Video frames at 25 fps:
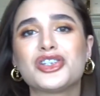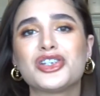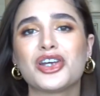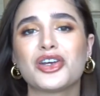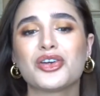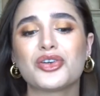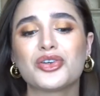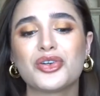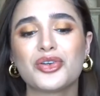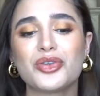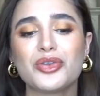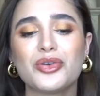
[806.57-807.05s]

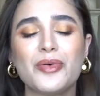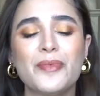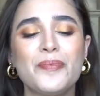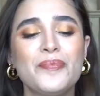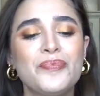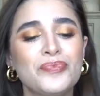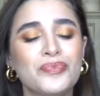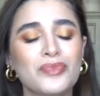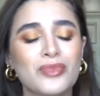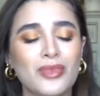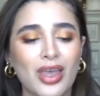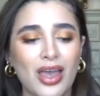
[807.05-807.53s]

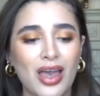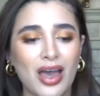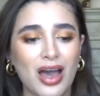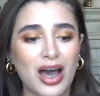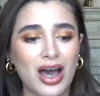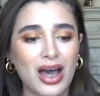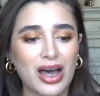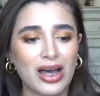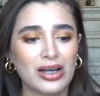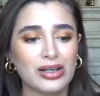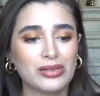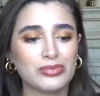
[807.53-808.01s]
snickerdoodle.
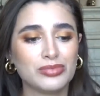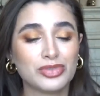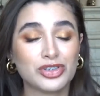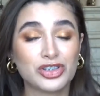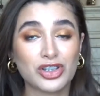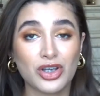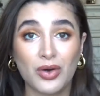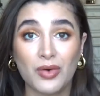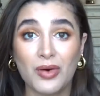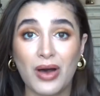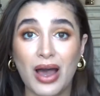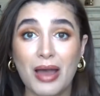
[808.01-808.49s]
Um,
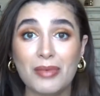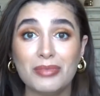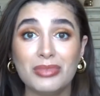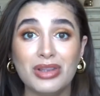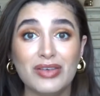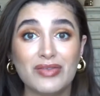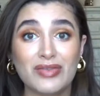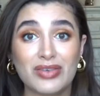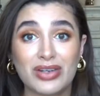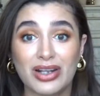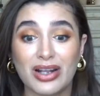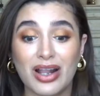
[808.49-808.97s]
so I'm
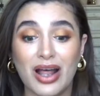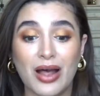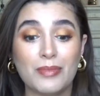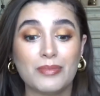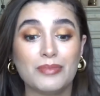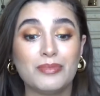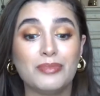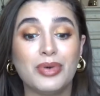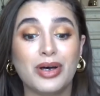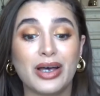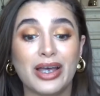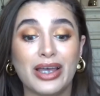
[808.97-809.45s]
living it
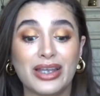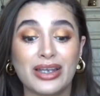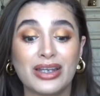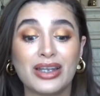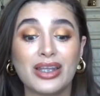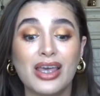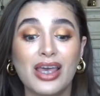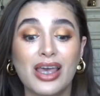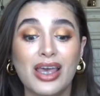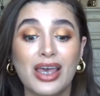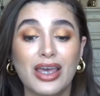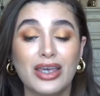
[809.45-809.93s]
up. But
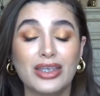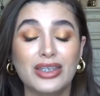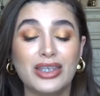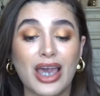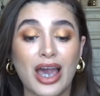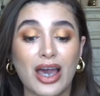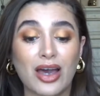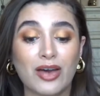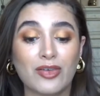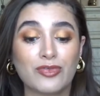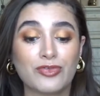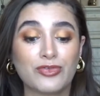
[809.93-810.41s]

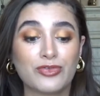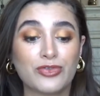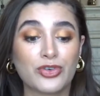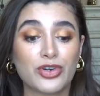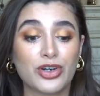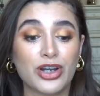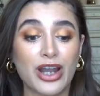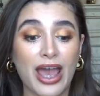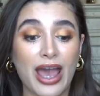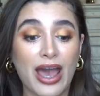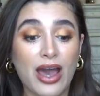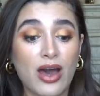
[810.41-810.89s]
yeah,
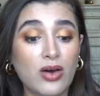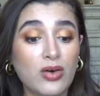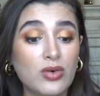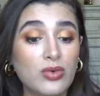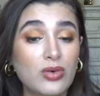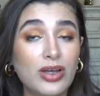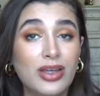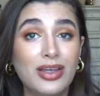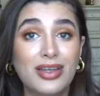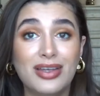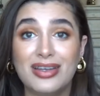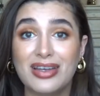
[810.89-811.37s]
for
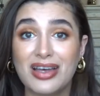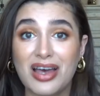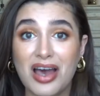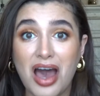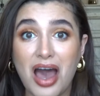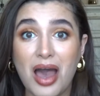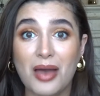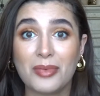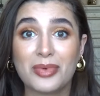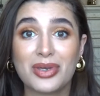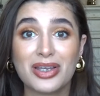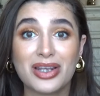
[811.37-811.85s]
now,
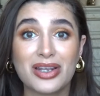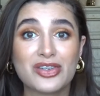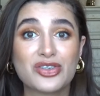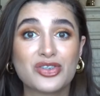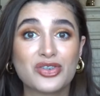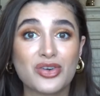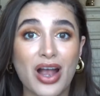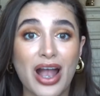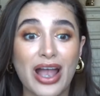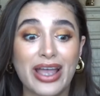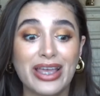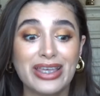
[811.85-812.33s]
I'm gonna
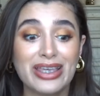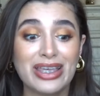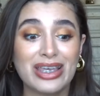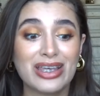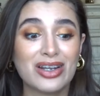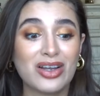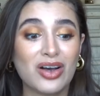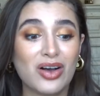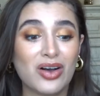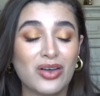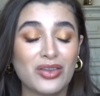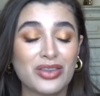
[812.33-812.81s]
try and
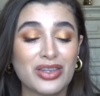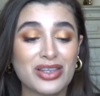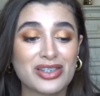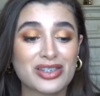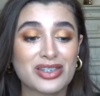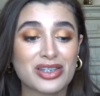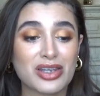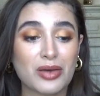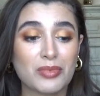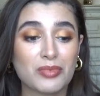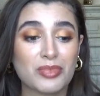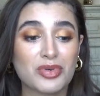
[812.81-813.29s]
get all
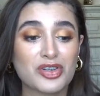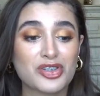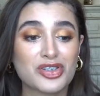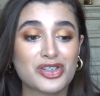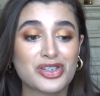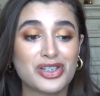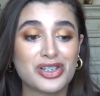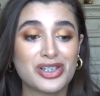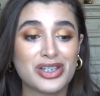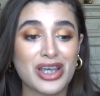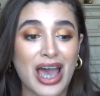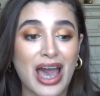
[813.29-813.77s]
these
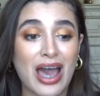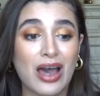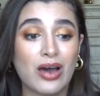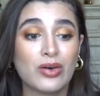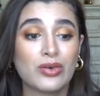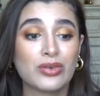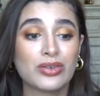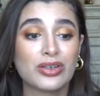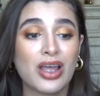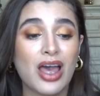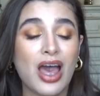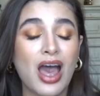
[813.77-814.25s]
numbers
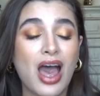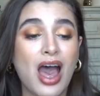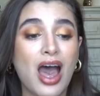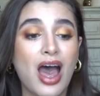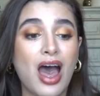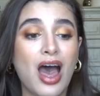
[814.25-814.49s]
down.